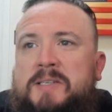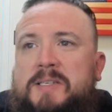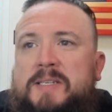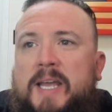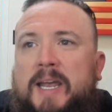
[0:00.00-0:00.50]

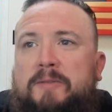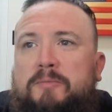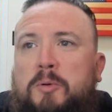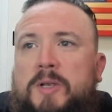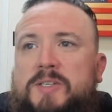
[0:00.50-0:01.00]
is negative
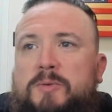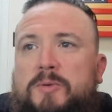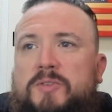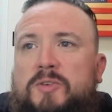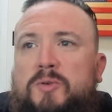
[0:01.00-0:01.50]

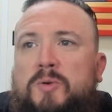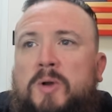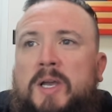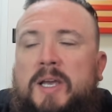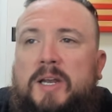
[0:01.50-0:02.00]
0.02,
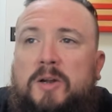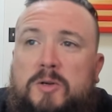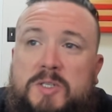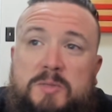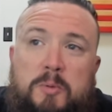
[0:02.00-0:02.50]
and
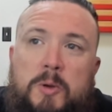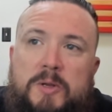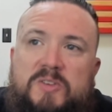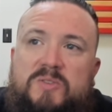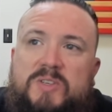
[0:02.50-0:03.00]
ours is
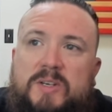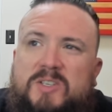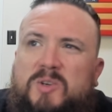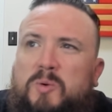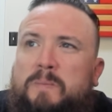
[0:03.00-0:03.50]
0.26.
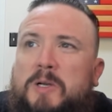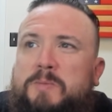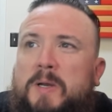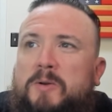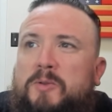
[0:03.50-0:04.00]
So we're
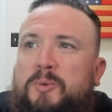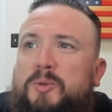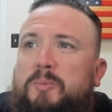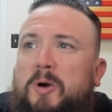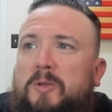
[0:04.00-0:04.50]
much better throwing
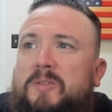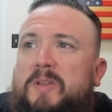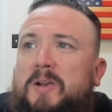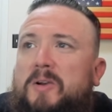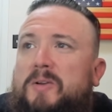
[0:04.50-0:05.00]
the ball than
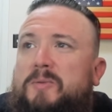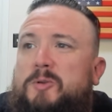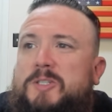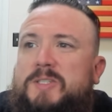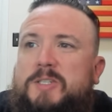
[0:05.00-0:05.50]
they are,
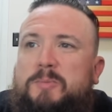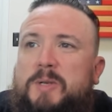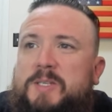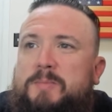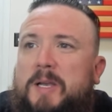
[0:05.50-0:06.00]
which is to
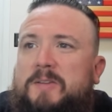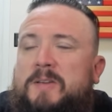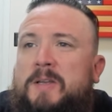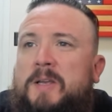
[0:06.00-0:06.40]
be expected.